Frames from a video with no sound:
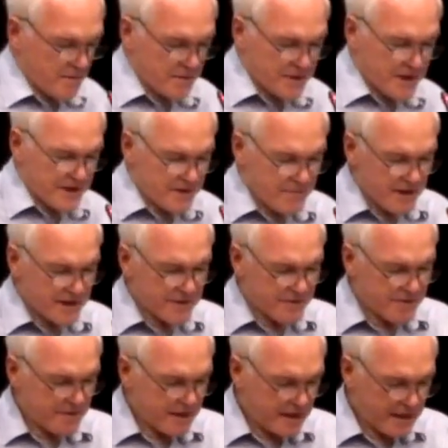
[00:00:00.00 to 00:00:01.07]
Well, thank you,
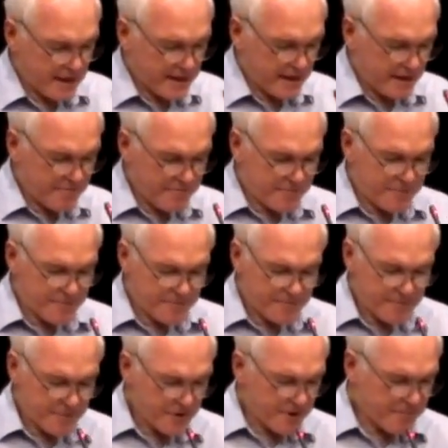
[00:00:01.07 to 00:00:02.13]
Michael, and I'm
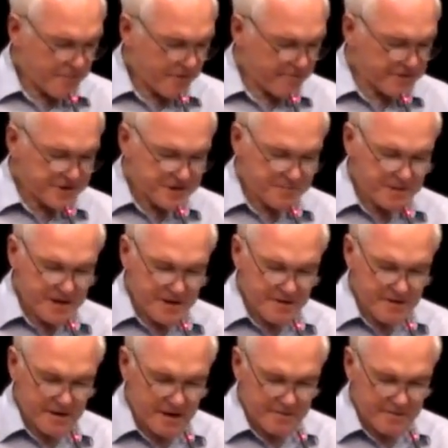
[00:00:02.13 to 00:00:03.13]
really privileged to be here.